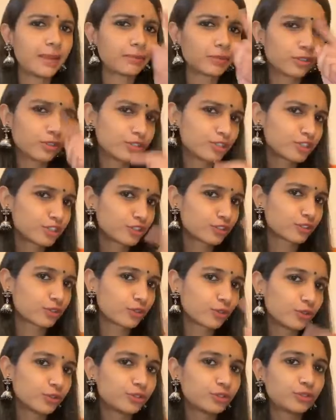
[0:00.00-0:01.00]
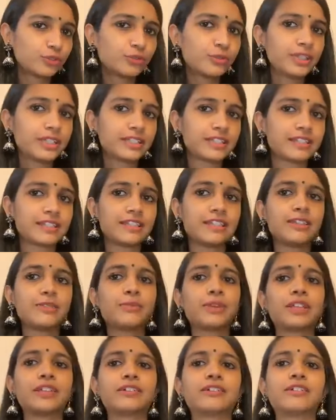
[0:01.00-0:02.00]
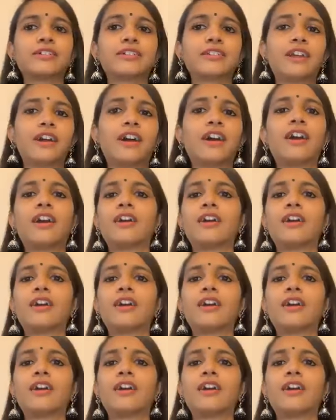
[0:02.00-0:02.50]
I'm going to just scroll through and see whether